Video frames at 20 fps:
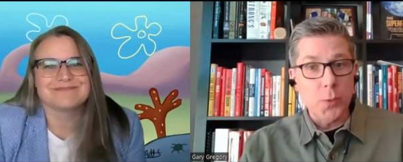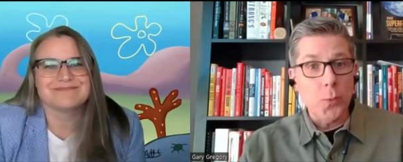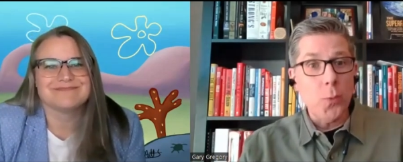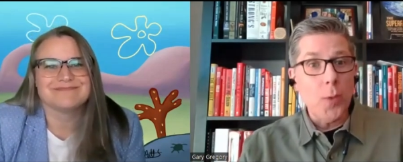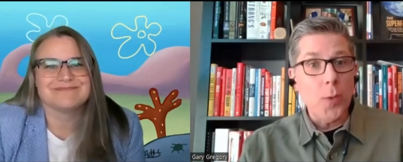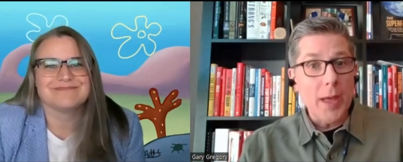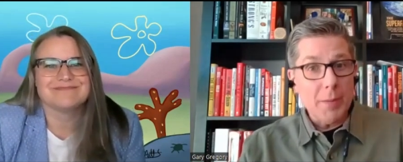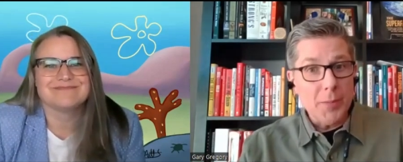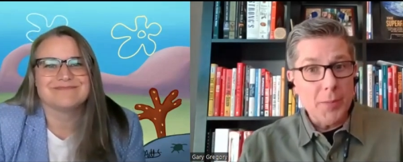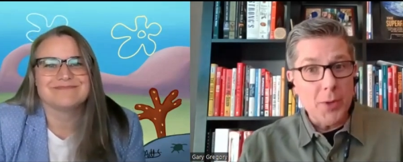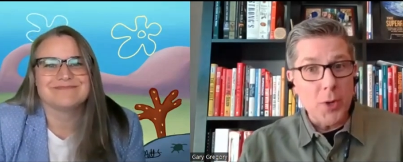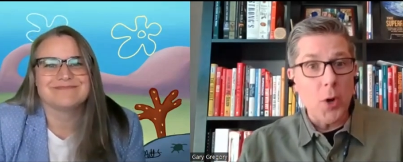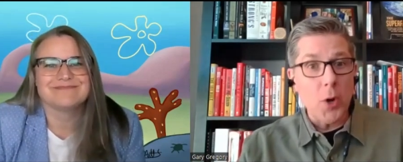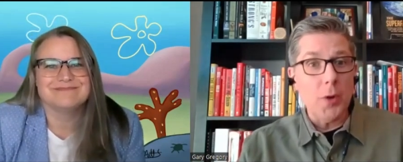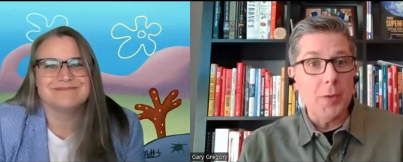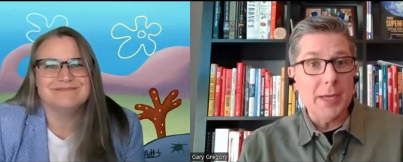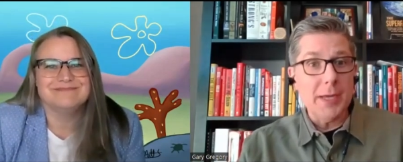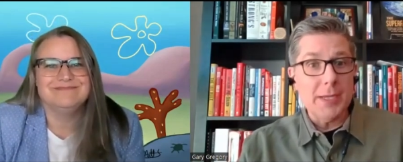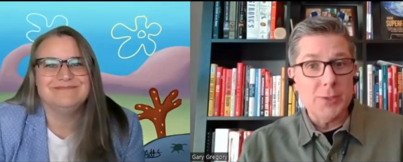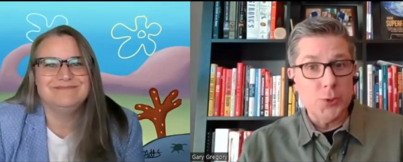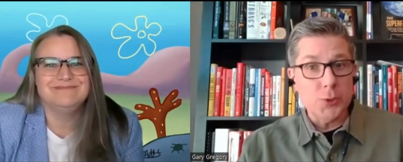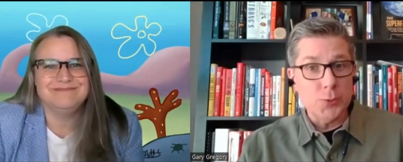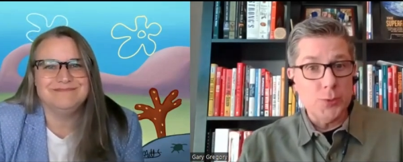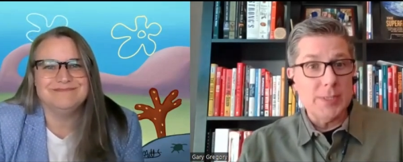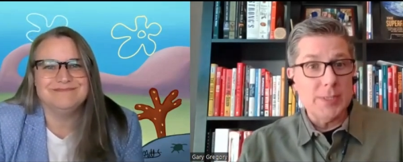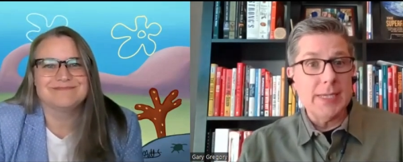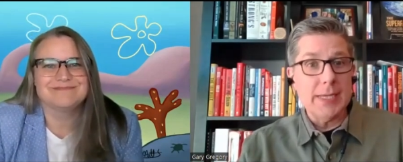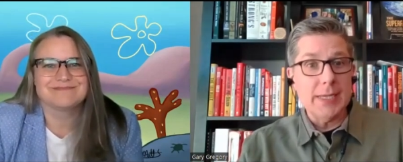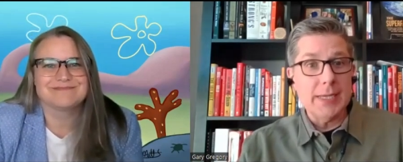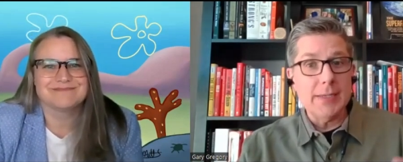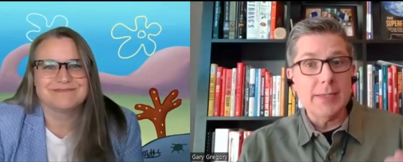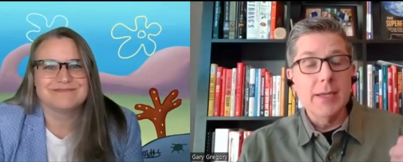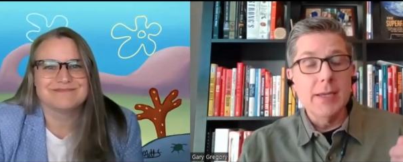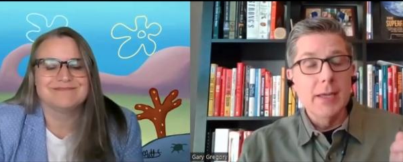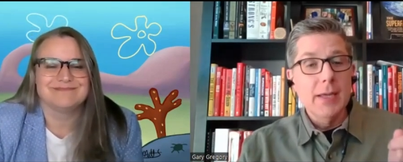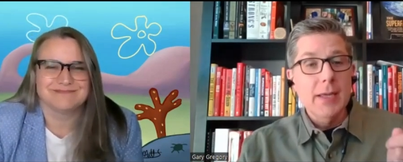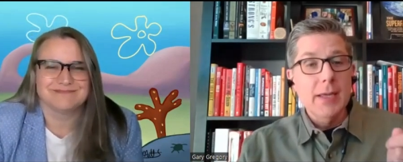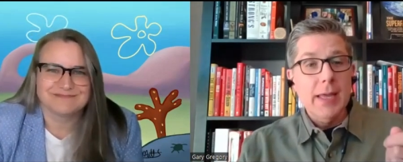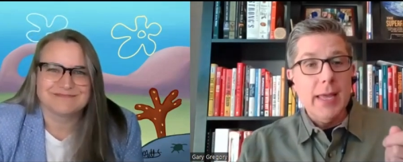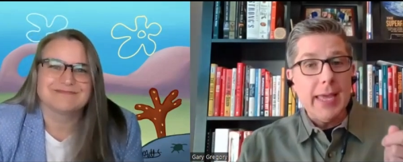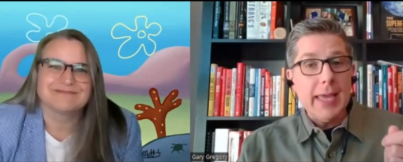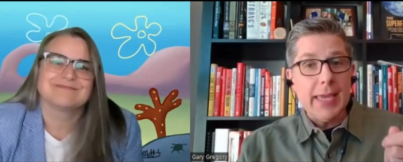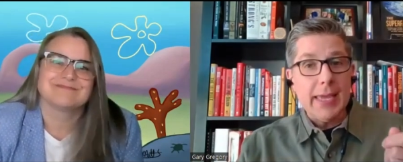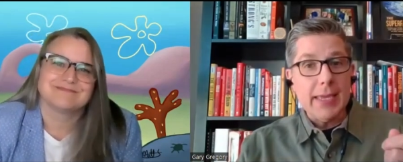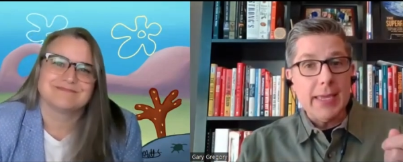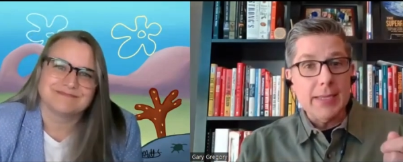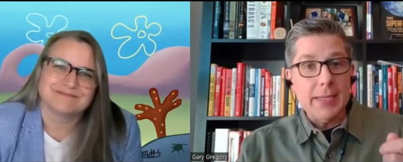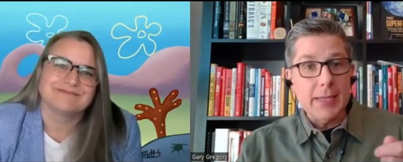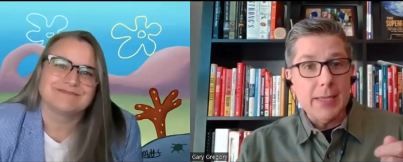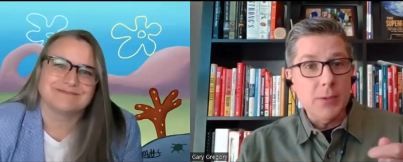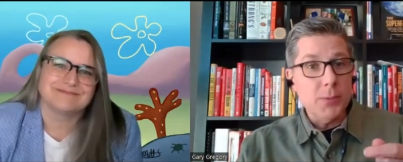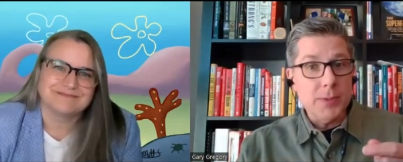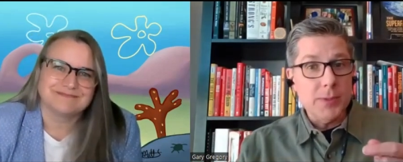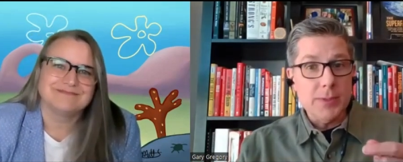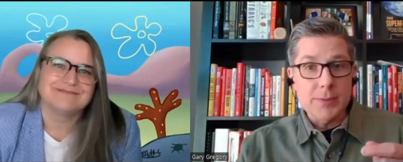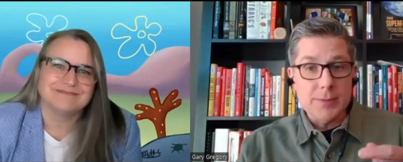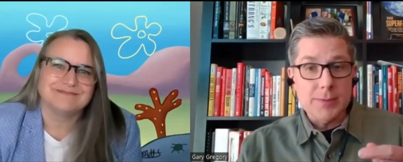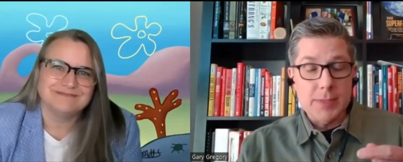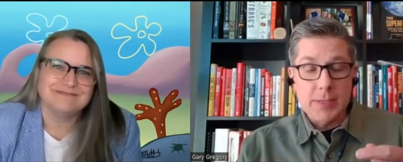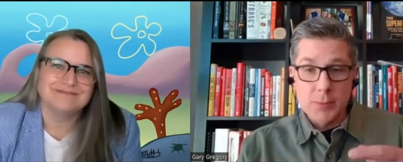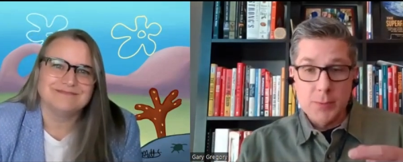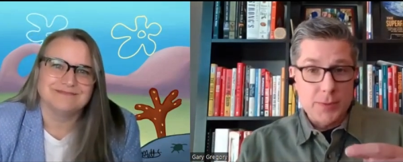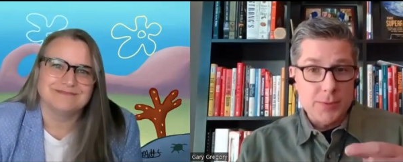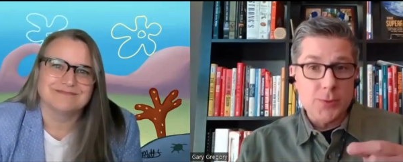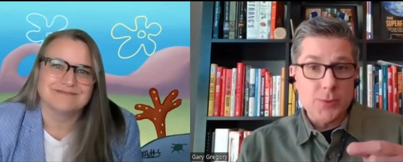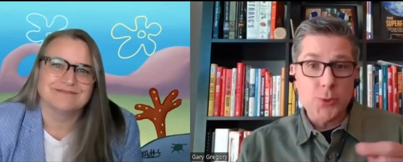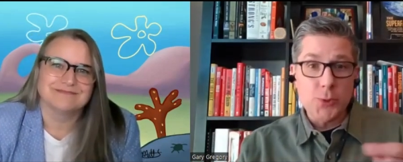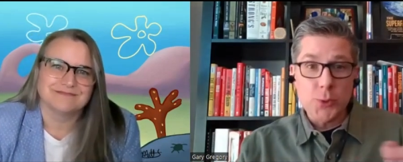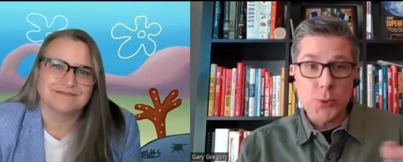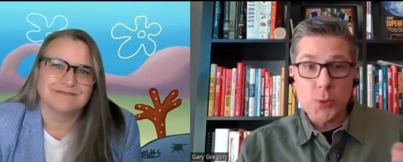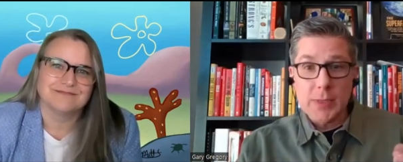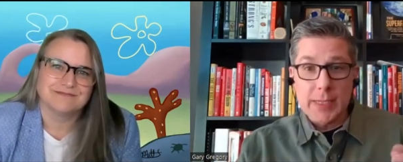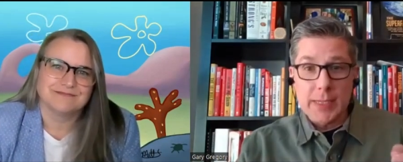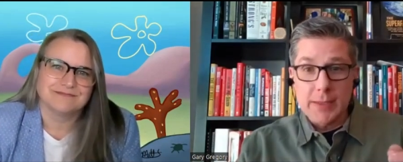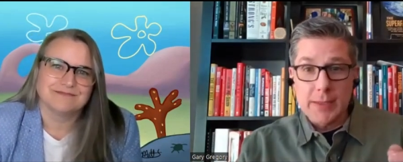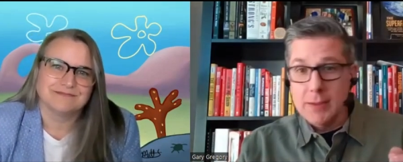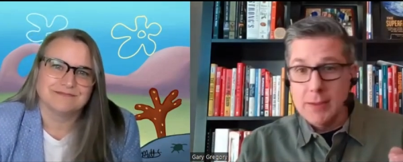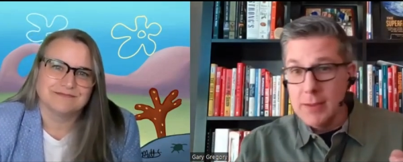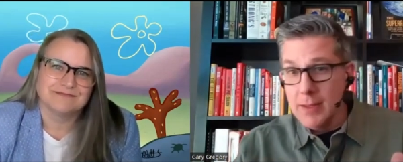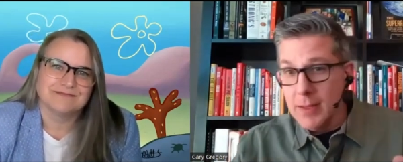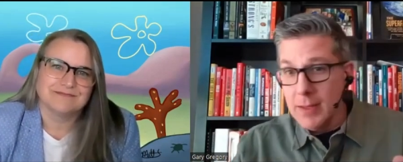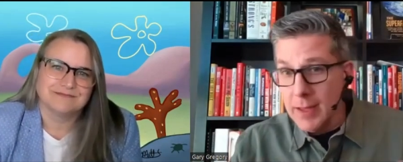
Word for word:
Speaker 1: on a webinar that you did. And it was it was truly